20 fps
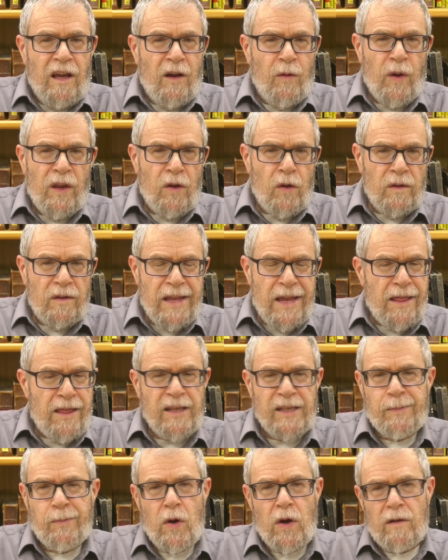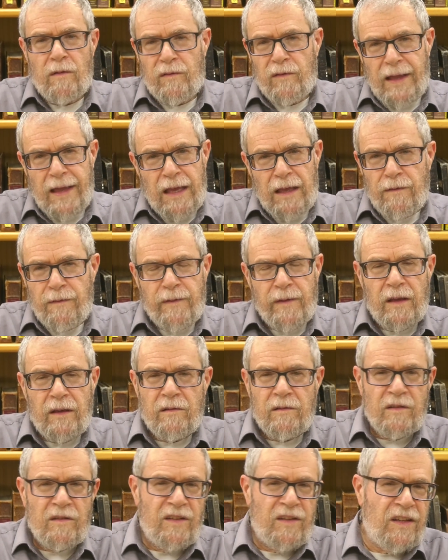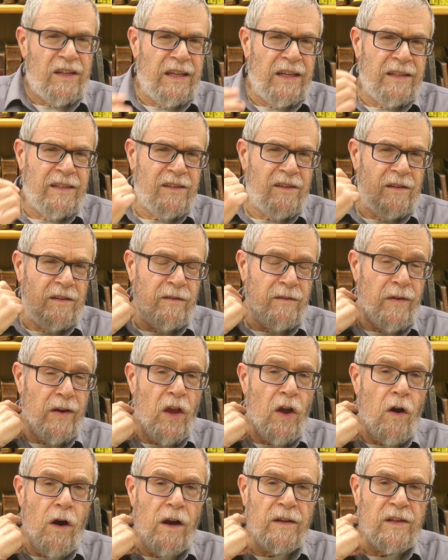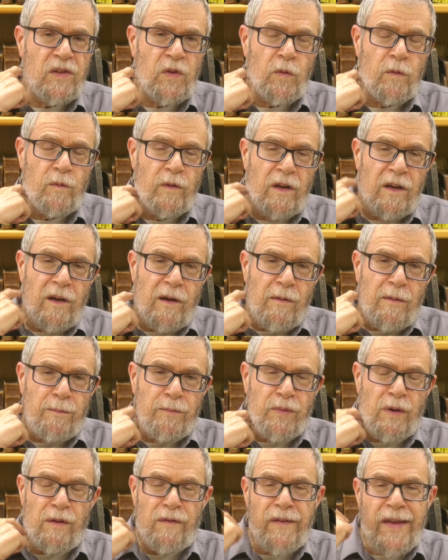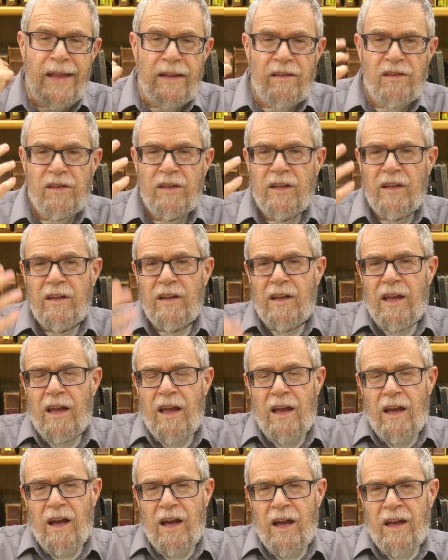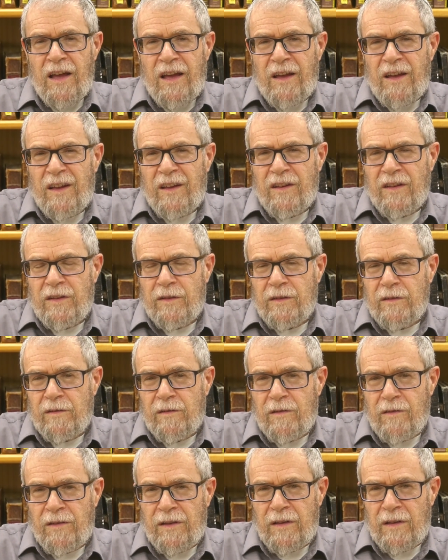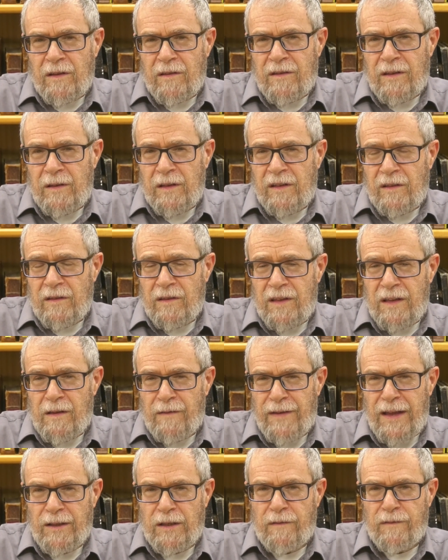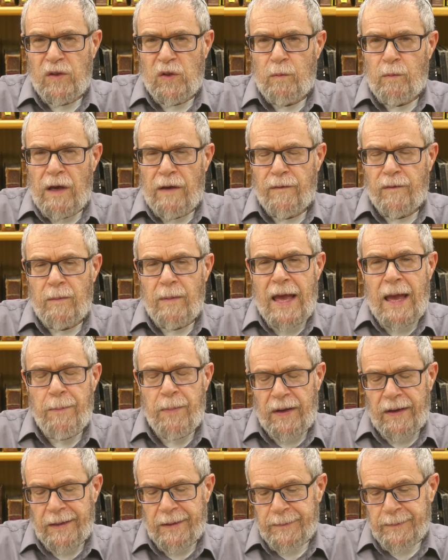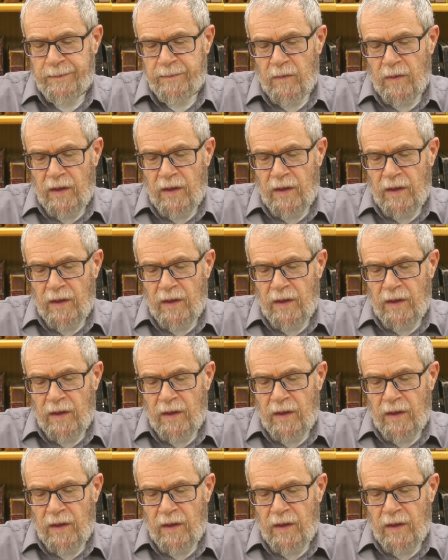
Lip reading: We know death is part of life, and it's very hard to prevent the event of Tum'a from happening.